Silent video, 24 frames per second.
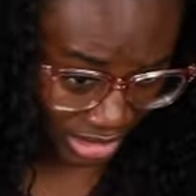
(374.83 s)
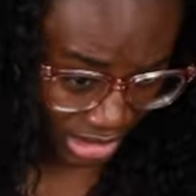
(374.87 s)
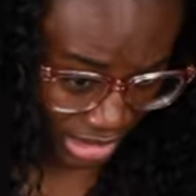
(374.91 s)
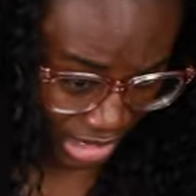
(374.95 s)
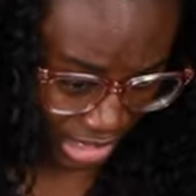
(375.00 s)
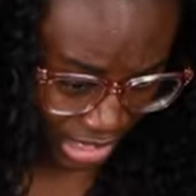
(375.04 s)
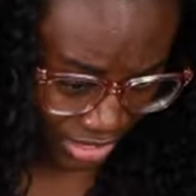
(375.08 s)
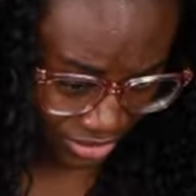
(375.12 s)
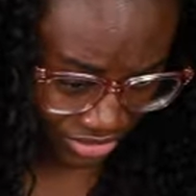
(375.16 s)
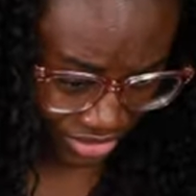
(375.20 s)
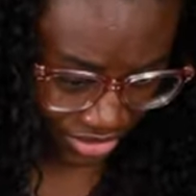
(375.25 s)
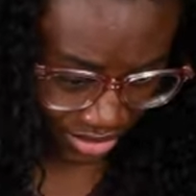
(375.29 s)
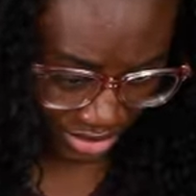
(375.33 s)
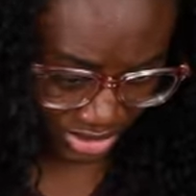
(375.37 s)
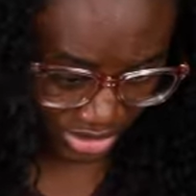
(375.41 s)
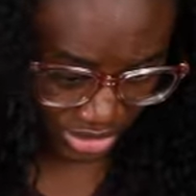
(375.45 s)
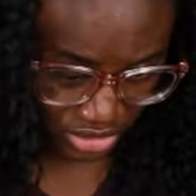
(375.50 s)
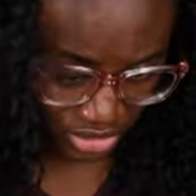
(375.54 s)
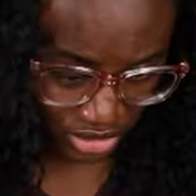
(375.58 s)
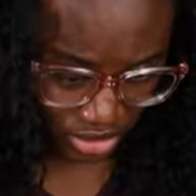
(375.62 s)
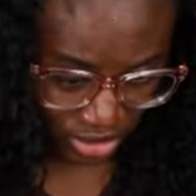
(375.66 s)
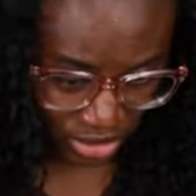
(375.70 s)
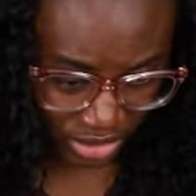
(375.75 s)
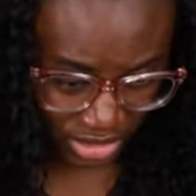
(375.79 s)
I haven't
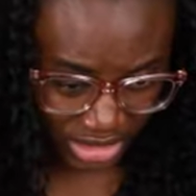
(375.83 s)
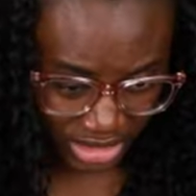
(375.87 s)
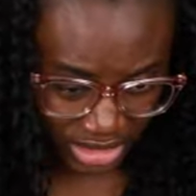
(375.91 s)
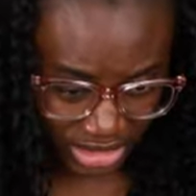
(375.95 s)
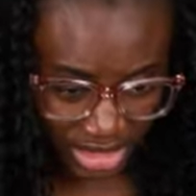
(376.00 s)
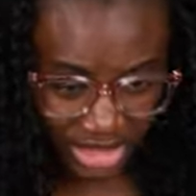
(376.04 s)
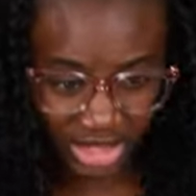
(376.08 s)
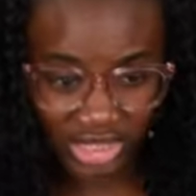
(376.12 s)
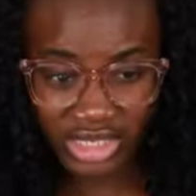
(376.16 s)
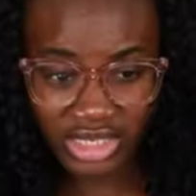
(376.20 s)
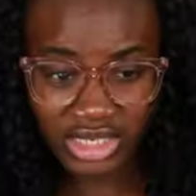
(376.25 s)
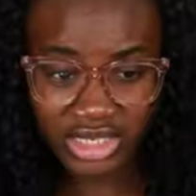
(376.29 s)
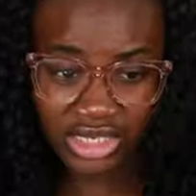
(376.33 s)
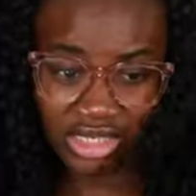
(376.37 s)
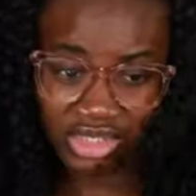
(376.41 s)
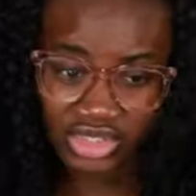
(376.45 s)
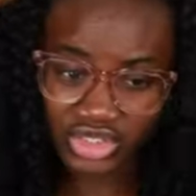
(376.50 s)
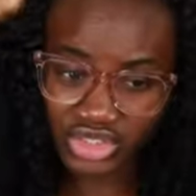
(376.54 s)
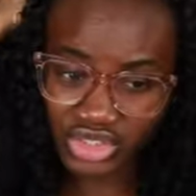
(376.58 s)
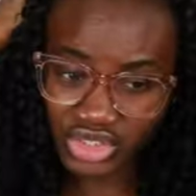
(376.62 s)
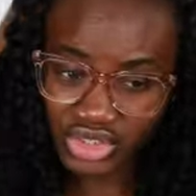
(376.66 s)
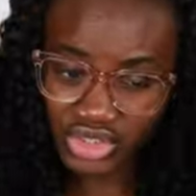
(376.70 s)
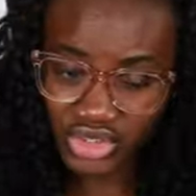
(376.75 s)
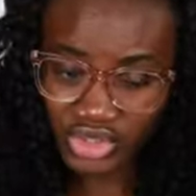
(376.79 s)
been doing anything
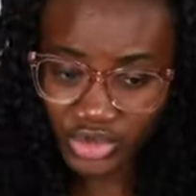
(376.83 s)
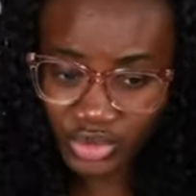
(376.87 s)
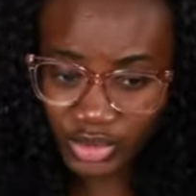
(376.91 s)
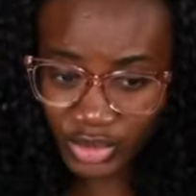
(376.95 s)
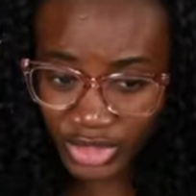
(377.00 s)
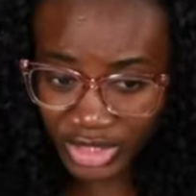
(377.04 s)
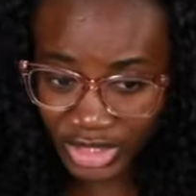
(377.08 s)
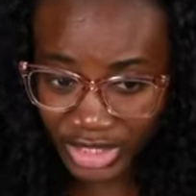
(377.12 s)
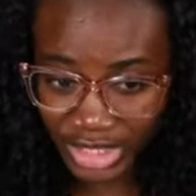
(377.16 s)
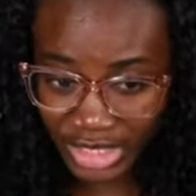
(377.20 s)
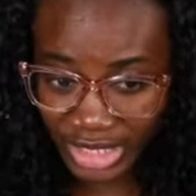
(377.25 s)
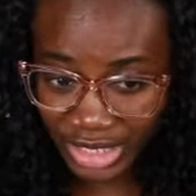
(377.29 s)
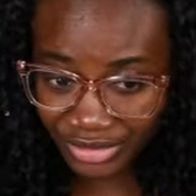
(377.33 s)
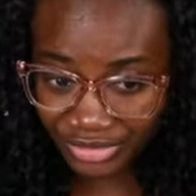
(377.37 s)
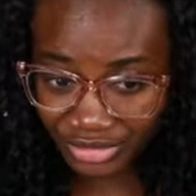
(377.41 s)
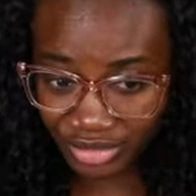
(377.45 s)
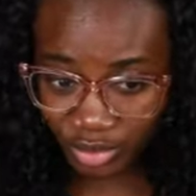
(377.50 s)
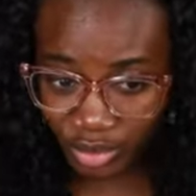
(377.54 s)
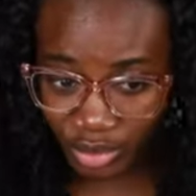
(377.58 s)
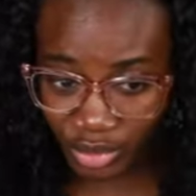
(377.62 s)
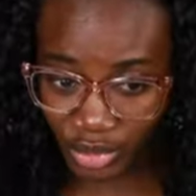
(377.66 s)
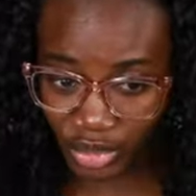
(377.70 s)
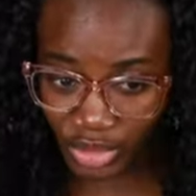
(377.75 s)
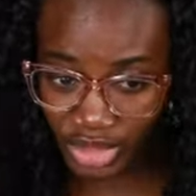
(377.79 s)
extra to it. I
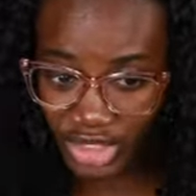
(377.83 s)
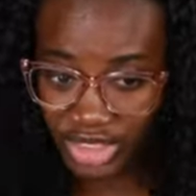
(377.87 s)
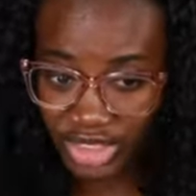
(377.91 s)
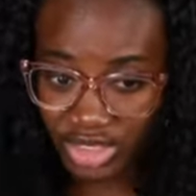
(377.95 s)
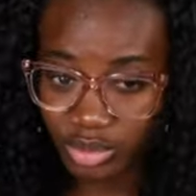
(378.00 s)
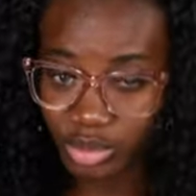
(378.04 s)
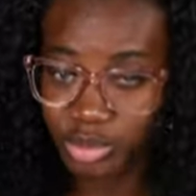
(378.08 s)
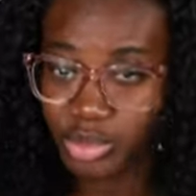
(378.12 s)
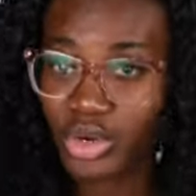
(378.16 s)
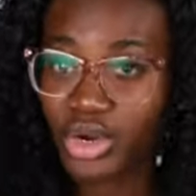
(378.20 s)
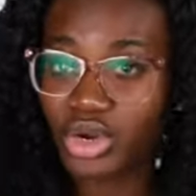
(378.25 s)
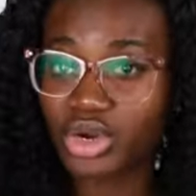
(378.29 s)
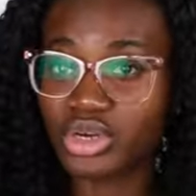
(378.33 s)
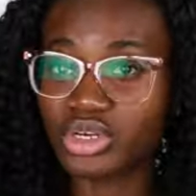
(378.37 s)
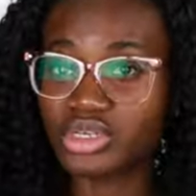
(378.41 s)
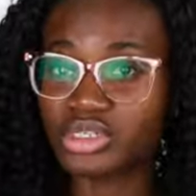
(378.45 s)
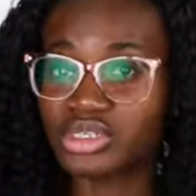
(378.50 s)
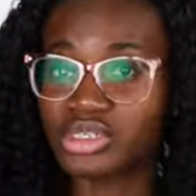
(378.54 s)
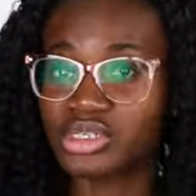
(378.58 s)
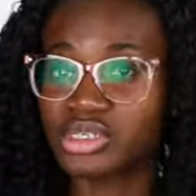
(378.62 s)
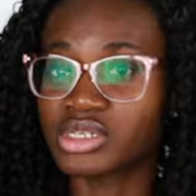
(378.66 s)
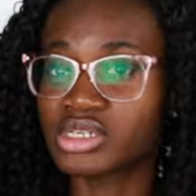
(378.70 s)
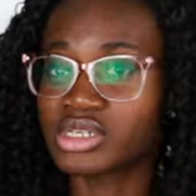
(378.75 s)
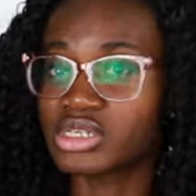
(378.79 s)
haven't put any
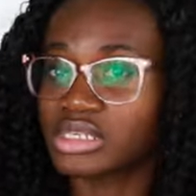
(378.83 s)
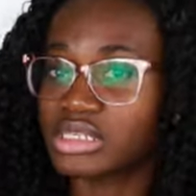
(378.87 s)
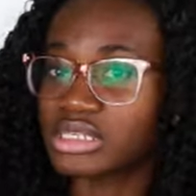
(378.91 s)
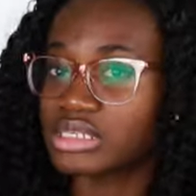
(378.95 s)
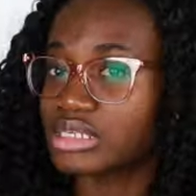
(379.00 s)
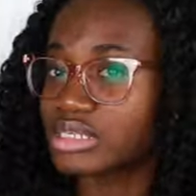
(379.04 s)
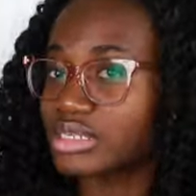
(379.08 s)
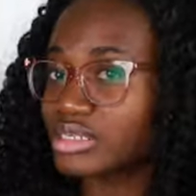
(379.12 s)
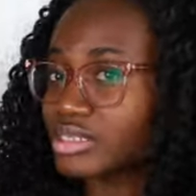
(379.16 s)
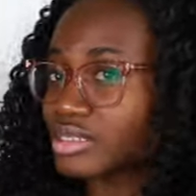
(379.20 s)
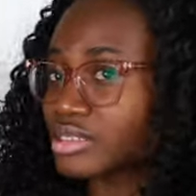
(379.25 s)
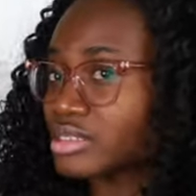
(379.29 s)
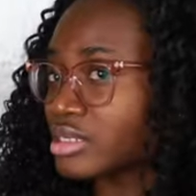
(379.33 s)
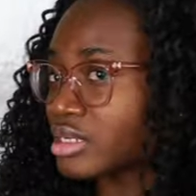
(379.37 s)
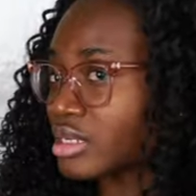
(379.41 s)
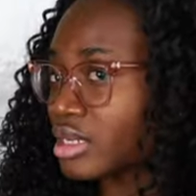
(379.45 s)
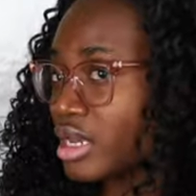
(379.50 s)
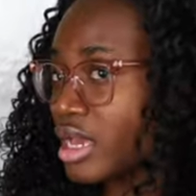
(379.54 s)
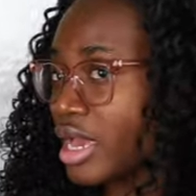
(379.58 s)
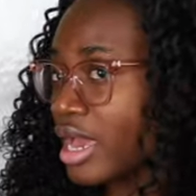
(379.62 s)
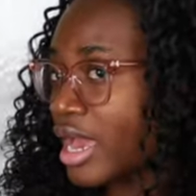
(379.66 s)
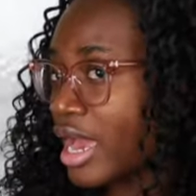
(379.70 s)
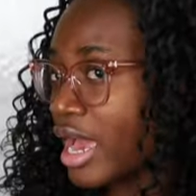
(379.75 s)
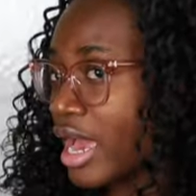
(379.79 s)
products in it since
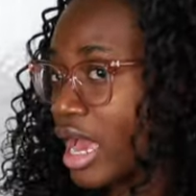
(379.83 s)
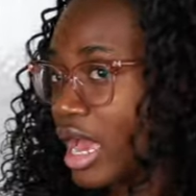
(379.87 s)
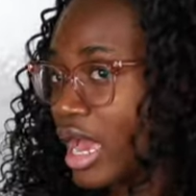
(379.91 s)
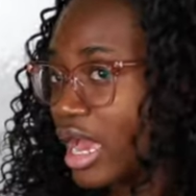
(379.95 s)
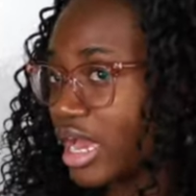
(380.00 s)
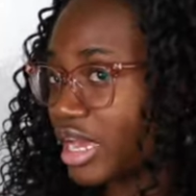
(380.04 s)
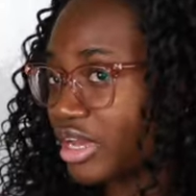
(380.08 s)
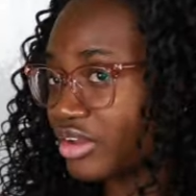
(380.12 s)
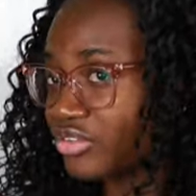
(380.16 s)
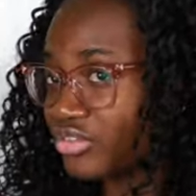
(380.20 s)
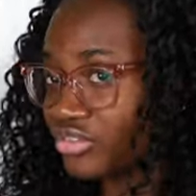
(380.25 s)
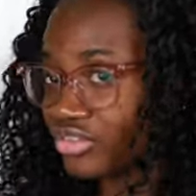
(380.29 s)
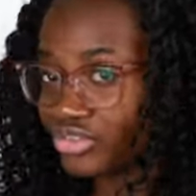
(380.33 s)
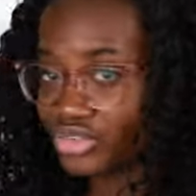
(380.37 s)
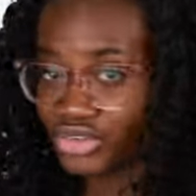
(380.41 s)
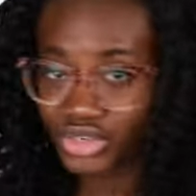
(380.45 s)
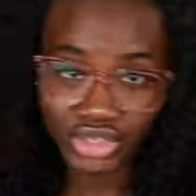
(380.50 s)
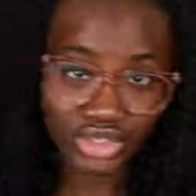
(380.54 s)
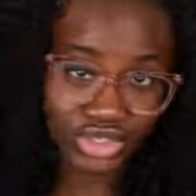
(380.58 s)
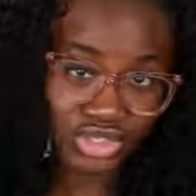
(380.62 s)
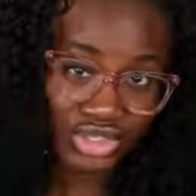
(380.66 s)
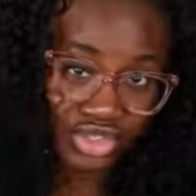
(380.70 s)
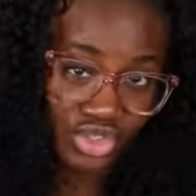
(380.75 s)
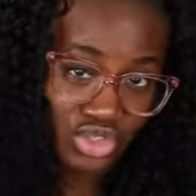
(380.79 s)
I
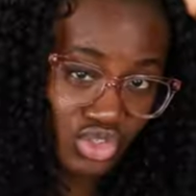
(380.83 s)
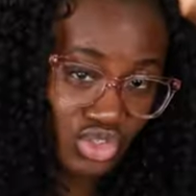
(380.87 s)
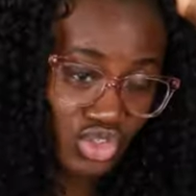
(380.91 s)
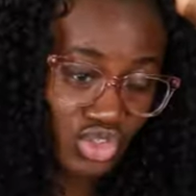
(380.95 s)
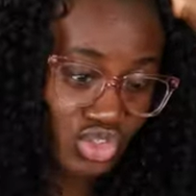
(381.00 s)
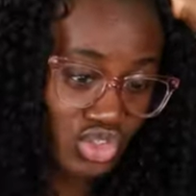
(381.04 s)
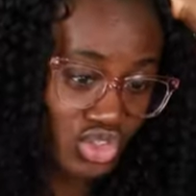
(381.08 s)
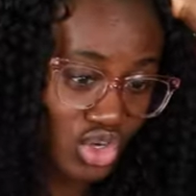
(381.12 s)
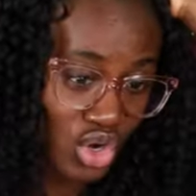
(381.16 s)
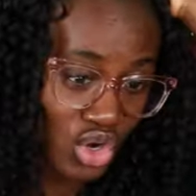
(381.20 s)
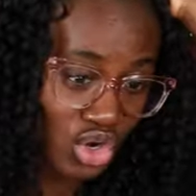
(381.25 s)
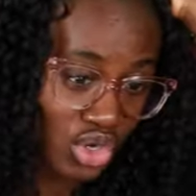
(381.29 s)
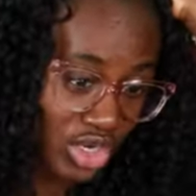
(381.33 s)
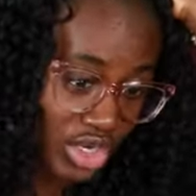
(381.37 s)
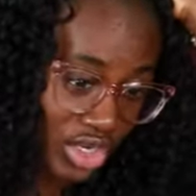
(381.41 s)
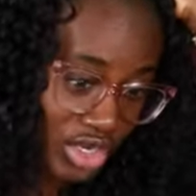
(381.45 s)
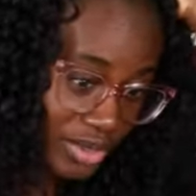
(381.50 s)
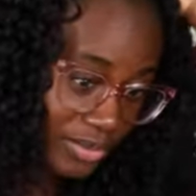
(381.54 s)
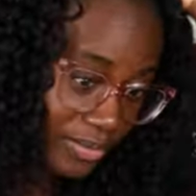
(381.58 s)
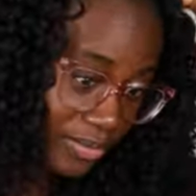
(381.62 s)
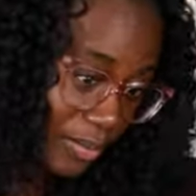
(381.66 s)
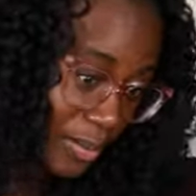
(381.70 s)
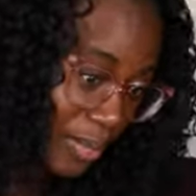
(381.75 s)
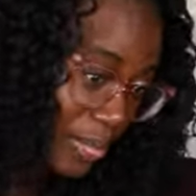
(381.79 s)
first installed
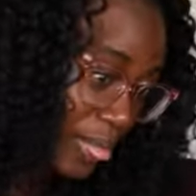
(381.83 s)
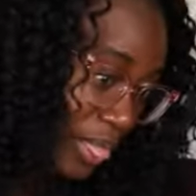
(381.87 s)
it.